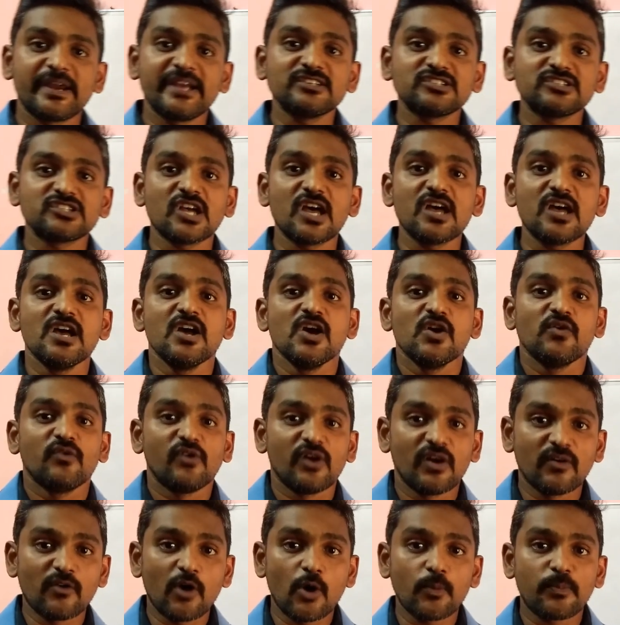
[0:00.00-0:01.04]
means the
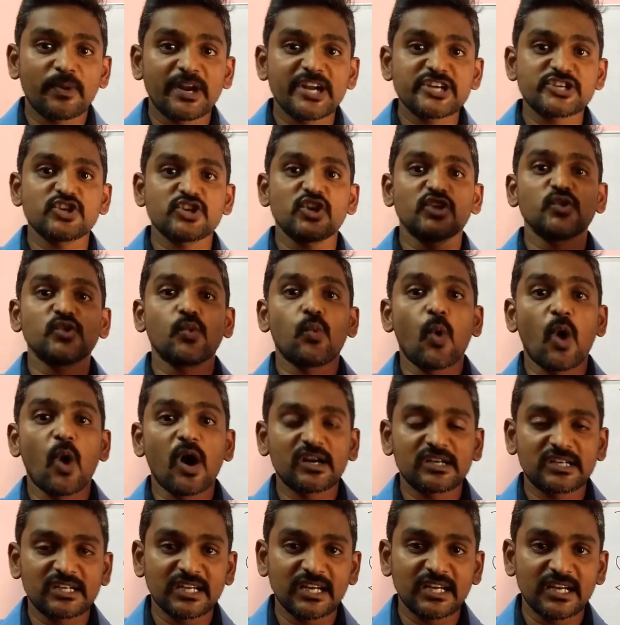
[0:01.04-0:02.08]
evaporation of the
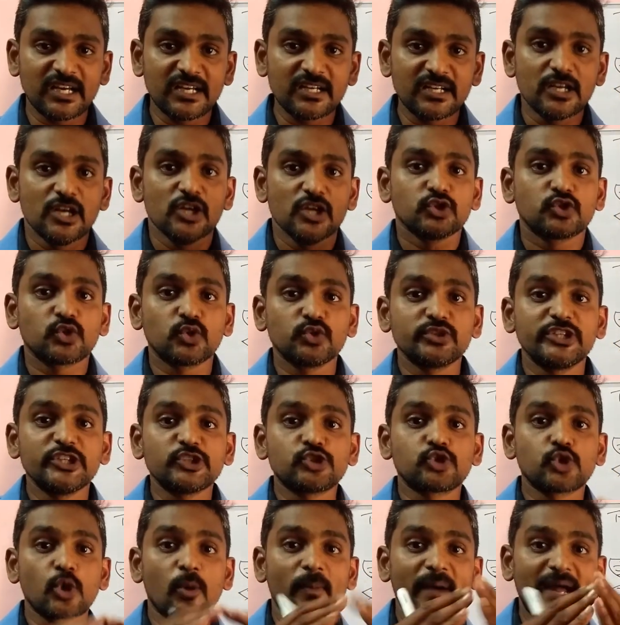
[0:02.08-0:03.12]
water through
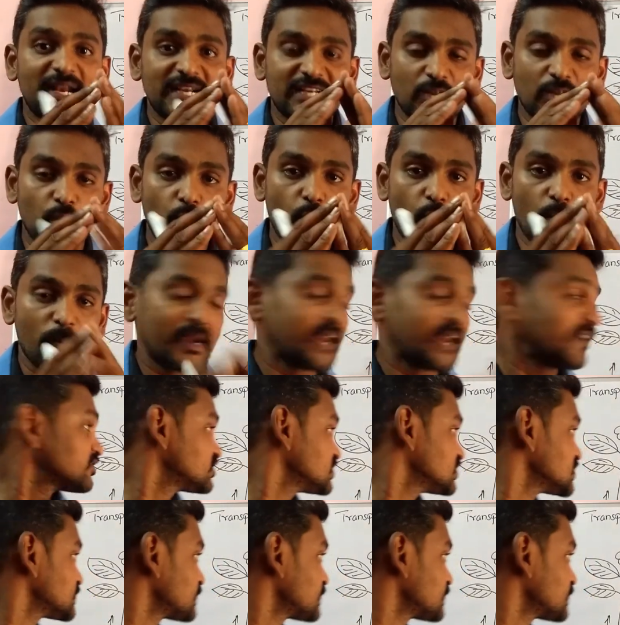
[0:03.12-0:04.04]
this stomatal opening which